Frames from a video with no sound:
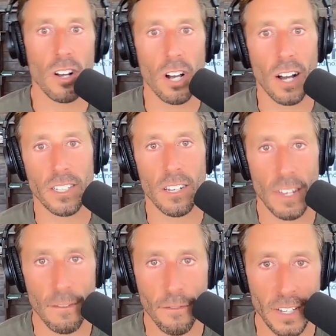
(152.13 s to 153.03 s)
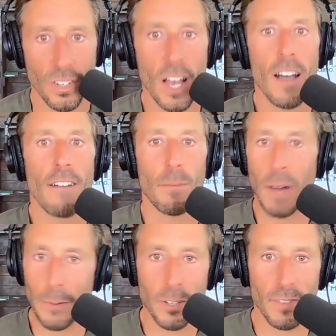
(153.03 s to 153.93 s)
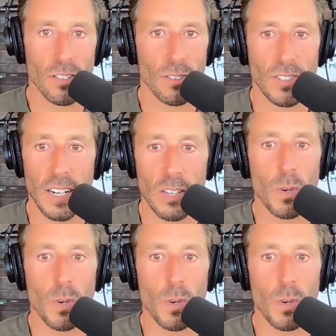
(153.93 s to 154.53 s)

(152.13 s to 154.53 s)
causative inference from observational studies.